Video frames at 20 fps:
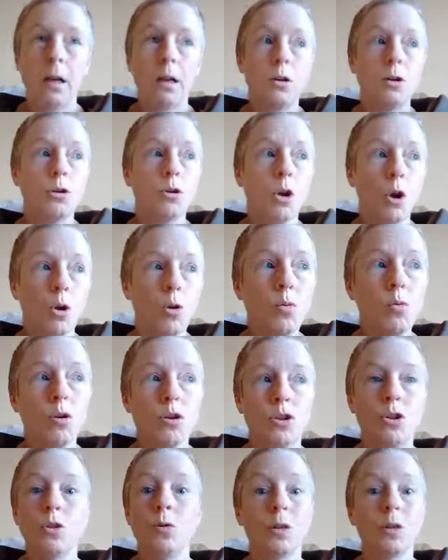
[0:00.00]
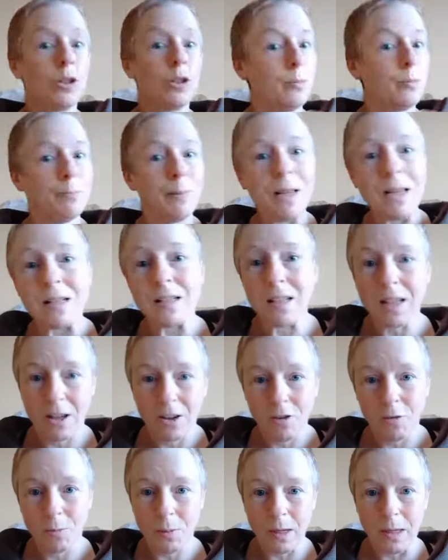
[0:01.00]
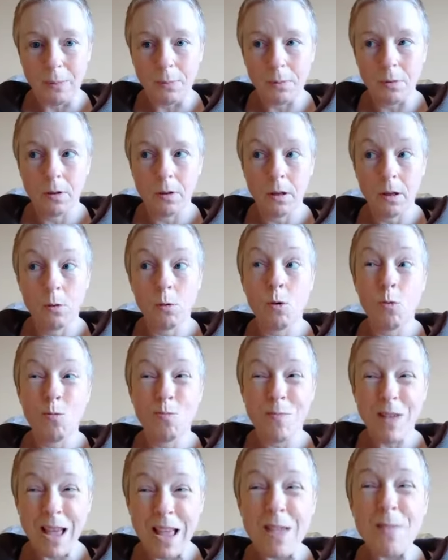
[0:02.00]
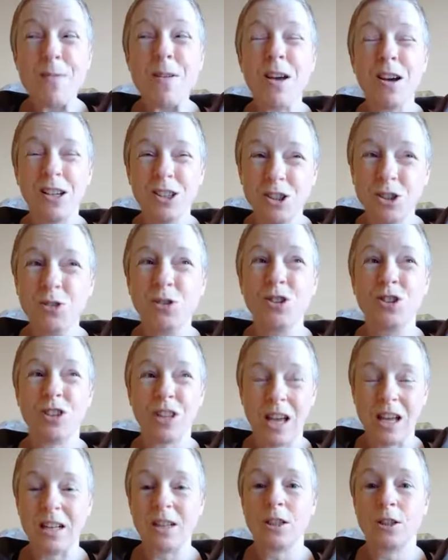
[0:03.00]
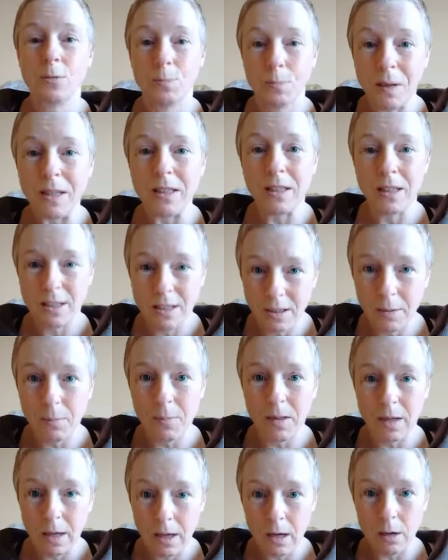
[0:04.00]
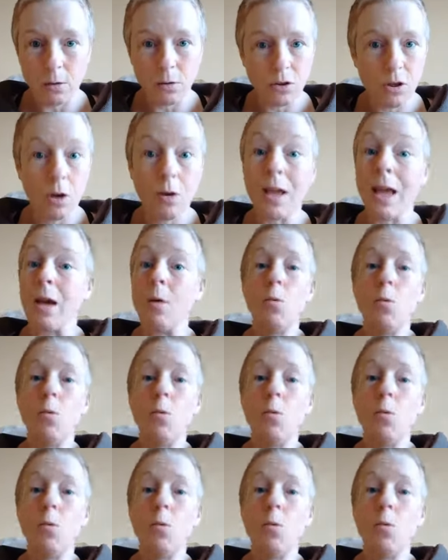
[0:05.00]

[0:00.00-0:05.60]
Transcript: know what you're expecting of people and think, well, maybe I should start expecting something else. Okay,